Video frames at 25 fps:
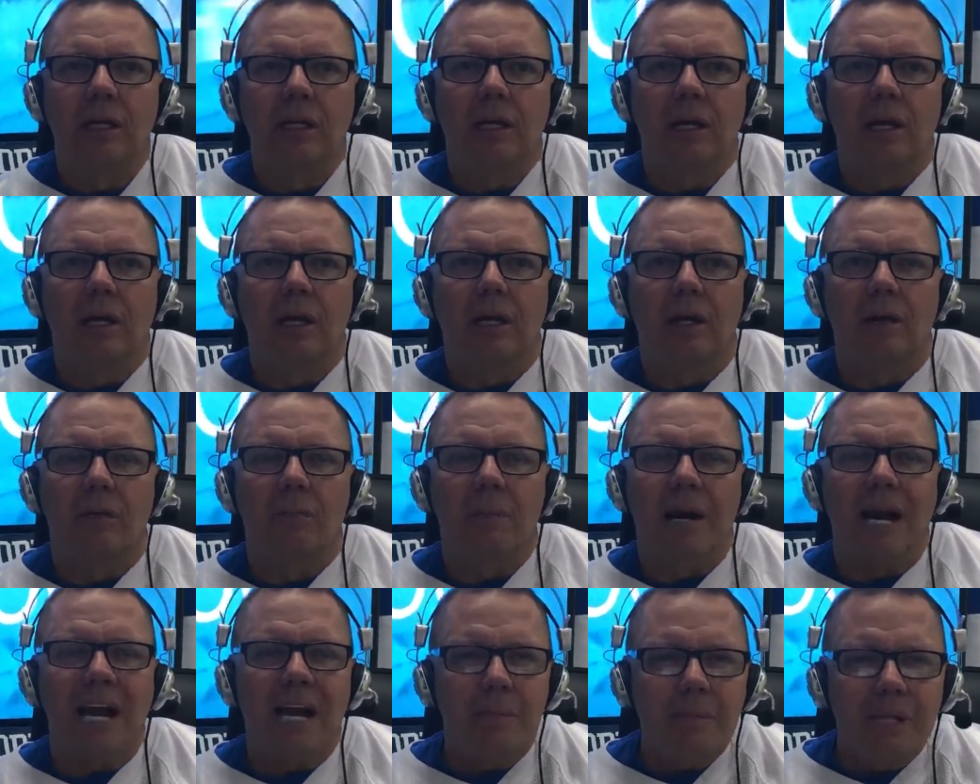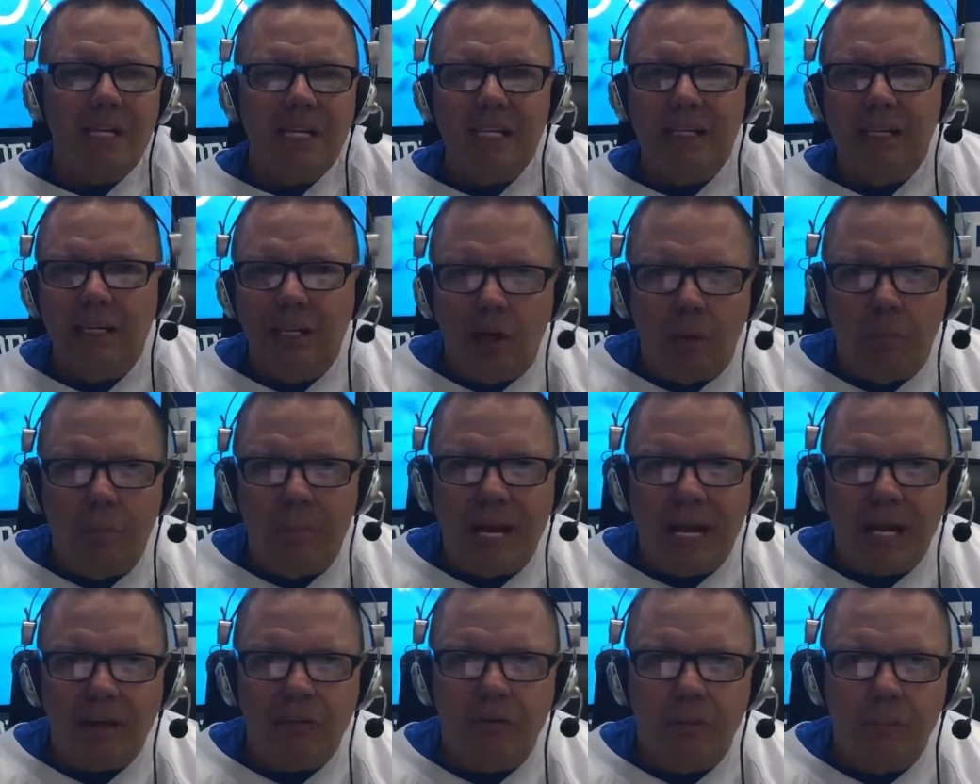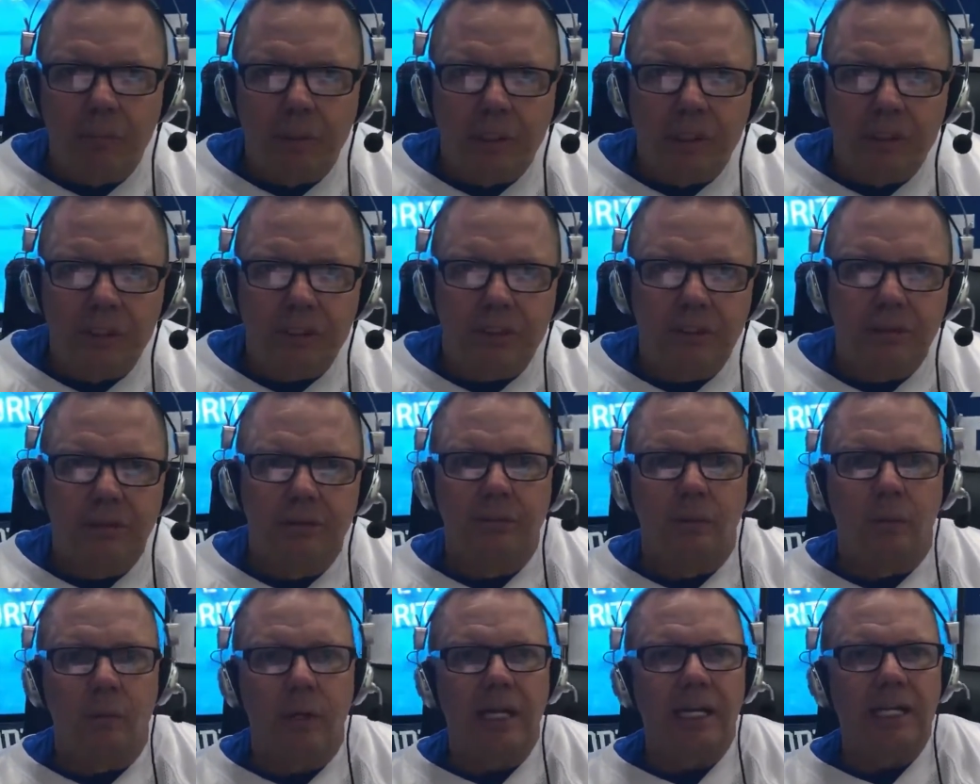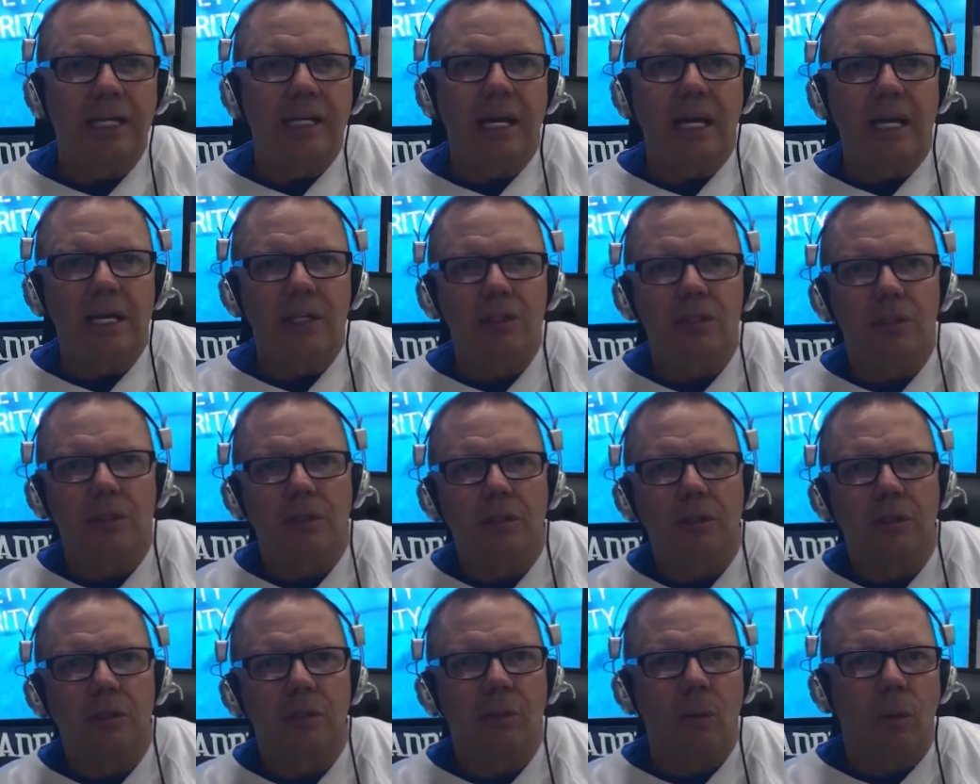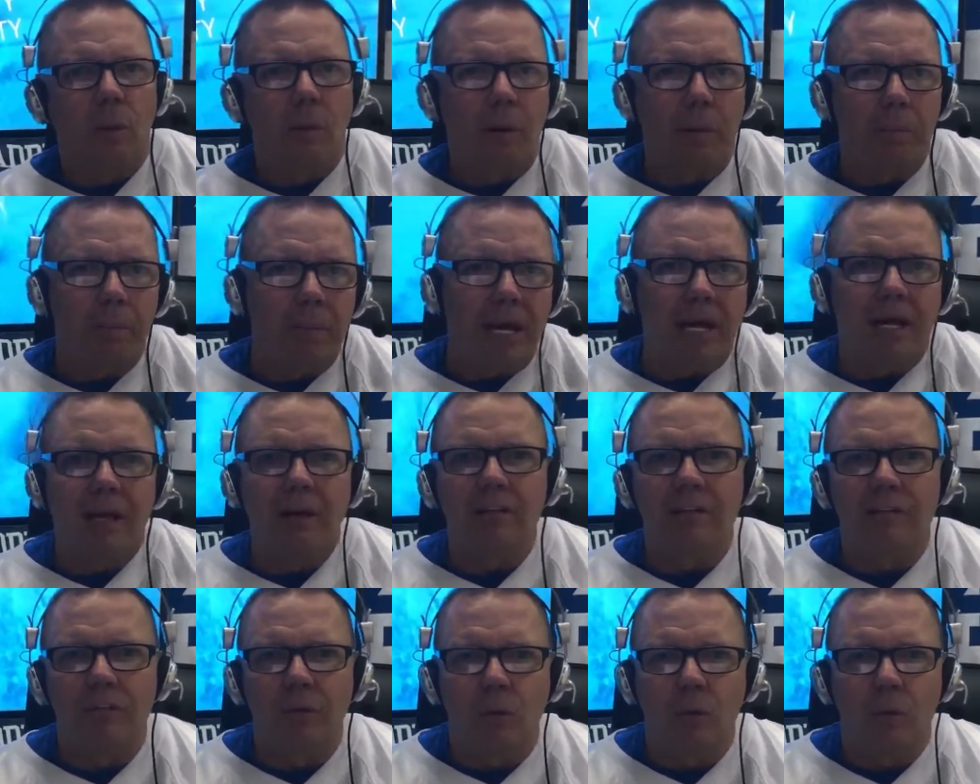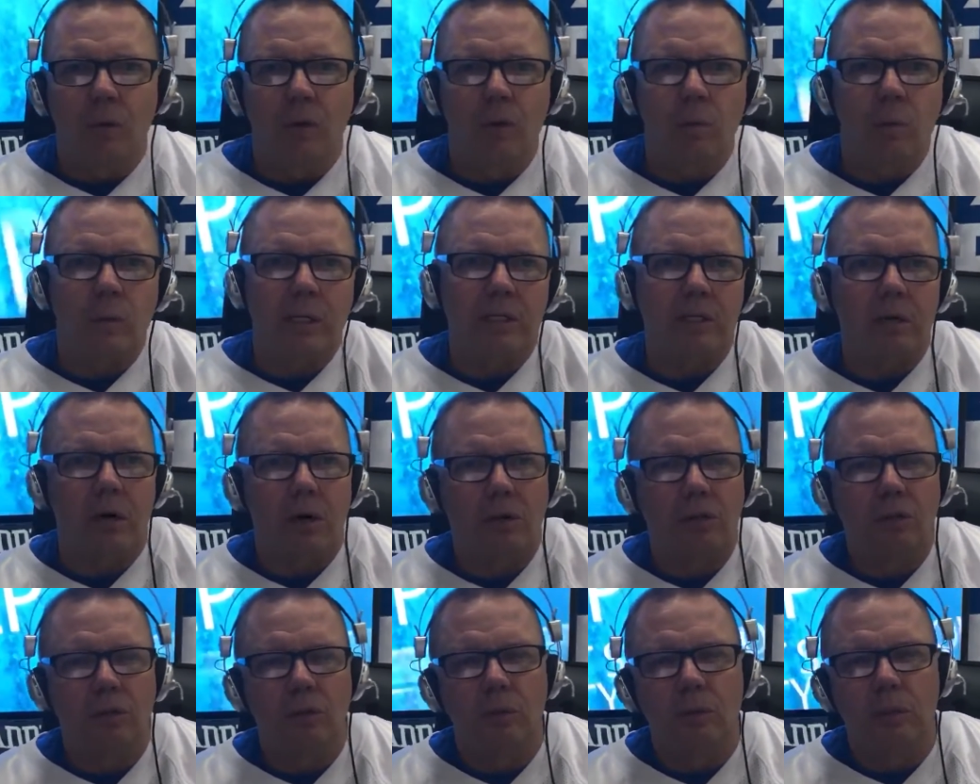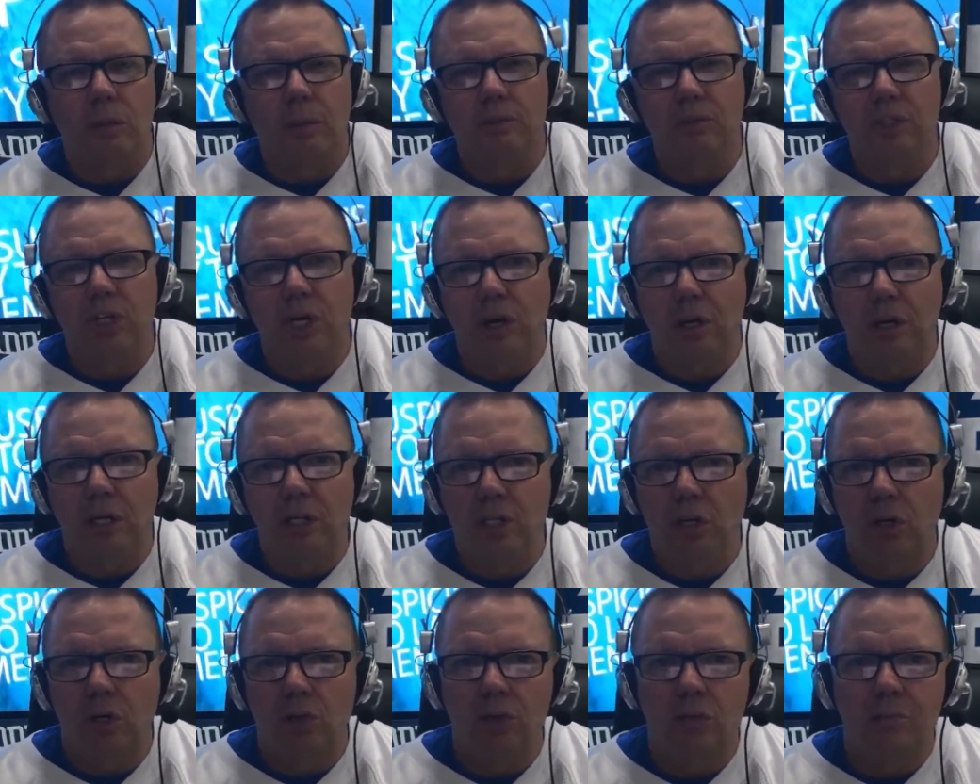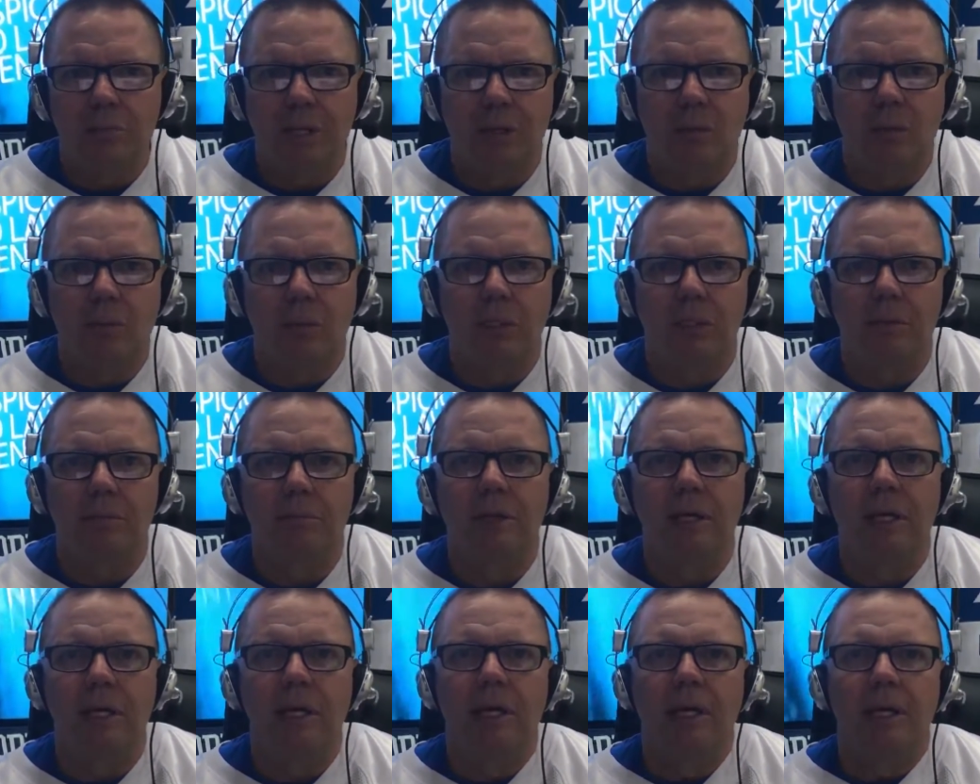Miami didn't hear back from us. We didn't answer. We went back and forth. We talked to him. Jerry Jones met with him.